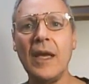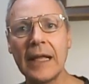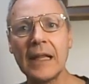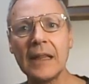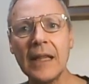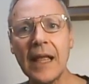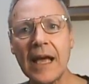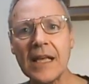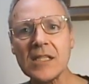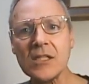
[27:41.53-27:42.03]
A
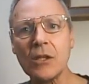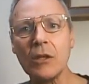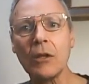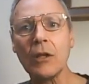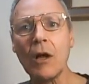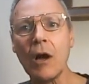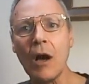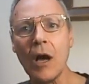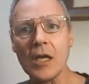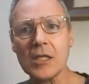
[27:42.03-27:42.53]

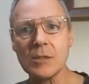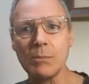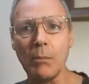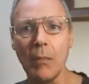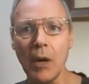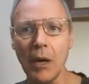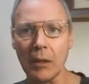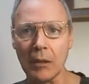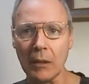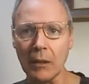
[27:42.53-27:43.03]
classical
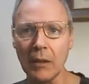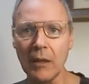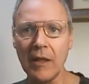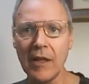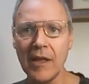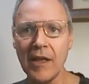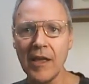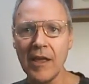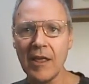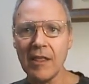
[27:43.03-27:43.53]
cost
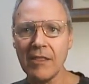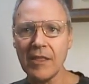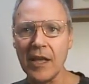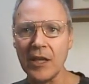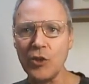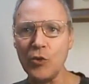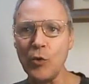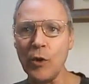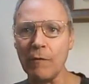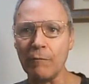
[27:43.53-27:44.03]
model
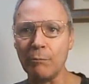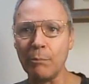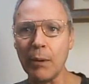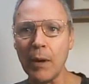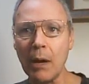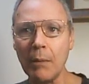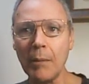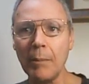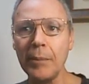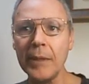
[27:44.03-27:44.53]
that you
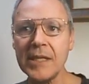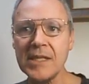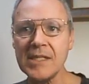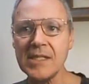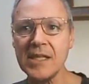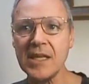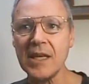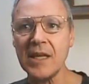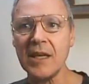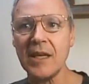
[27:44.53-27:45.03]
have probably
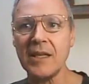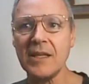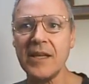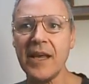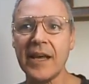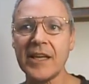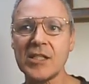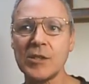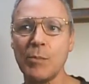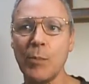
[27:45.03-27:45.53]
seen
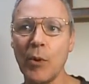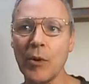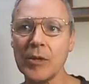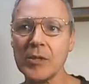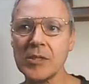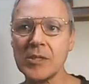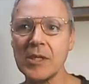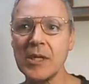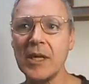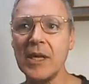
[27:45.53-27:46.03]
in
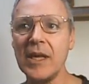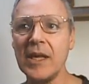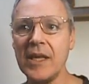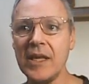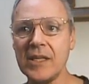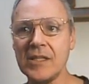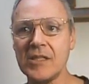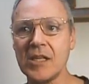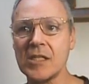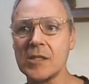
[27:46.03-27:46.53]
textbooks
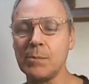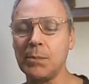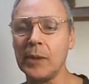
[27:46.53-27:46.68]
is